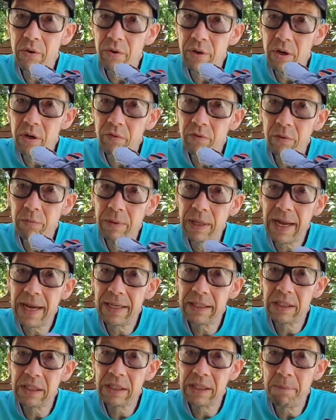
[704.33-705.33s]
I know the Nova
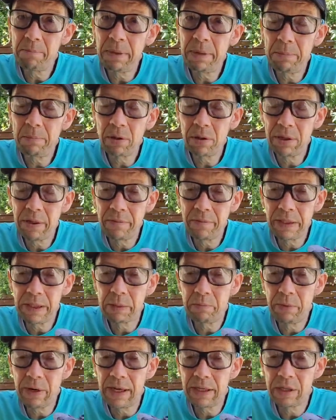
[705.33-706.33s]
Blast, some people
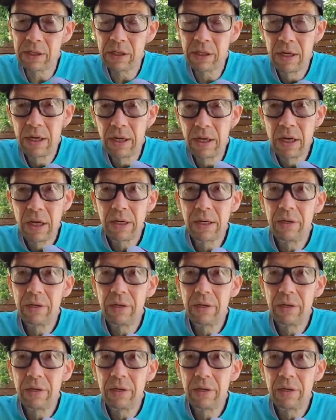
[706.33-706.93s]
have expressed